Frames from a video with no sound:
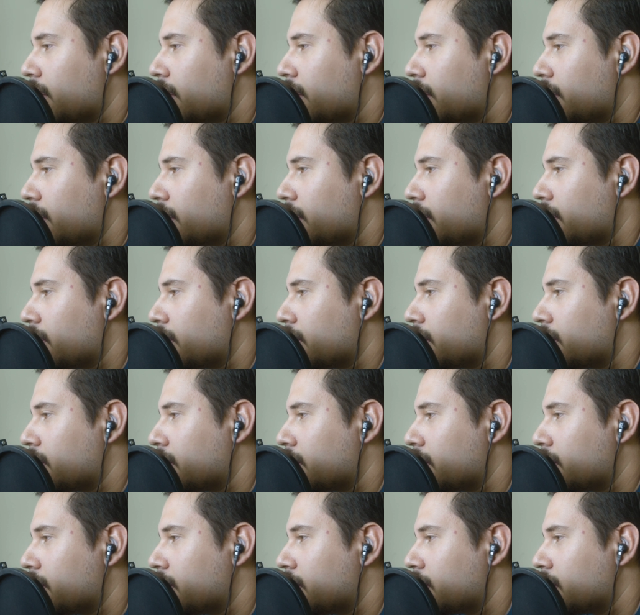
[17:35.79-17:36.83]

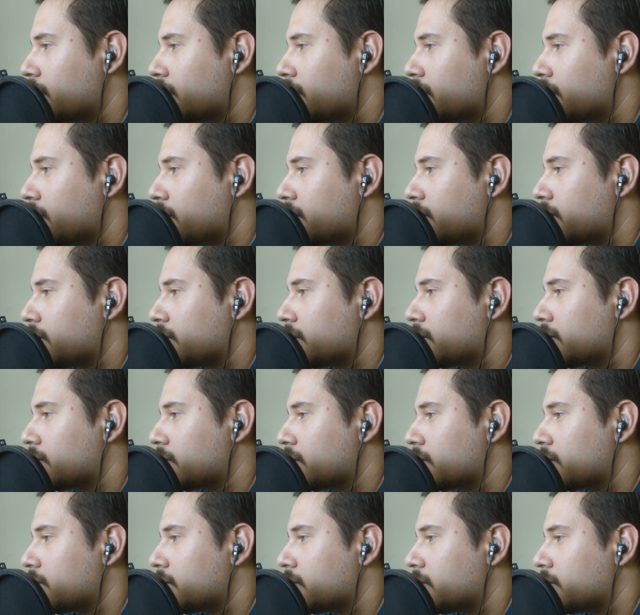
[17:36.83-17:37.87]

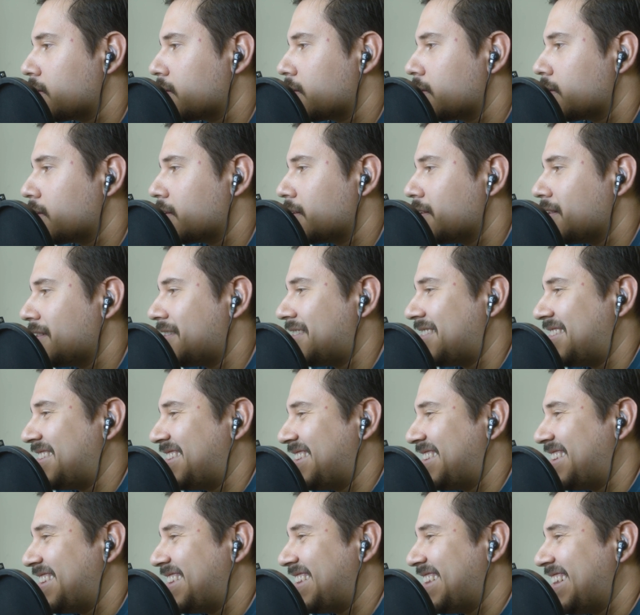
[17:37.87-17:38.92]

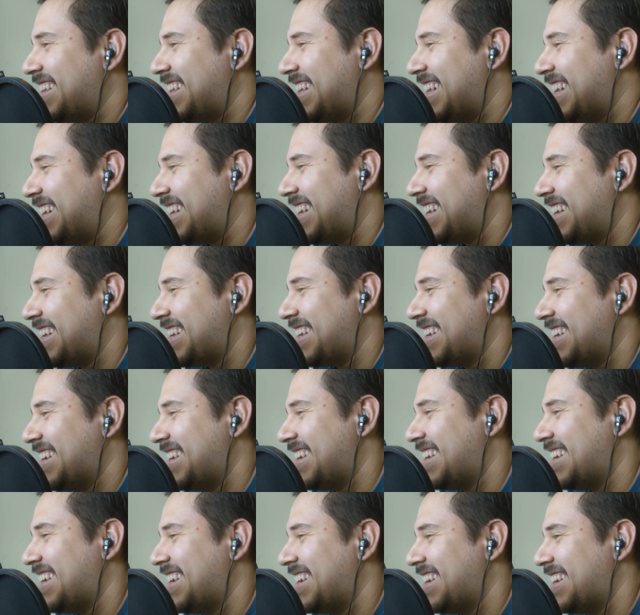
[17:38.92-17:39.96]

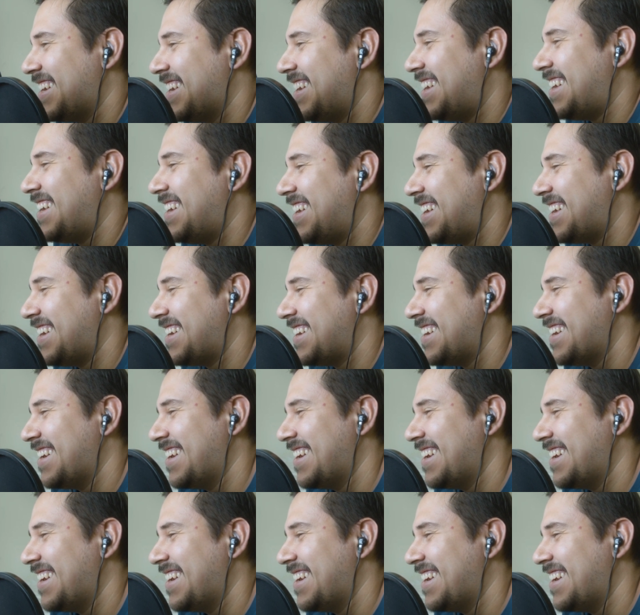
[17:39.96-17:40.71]
This person isn't speaking.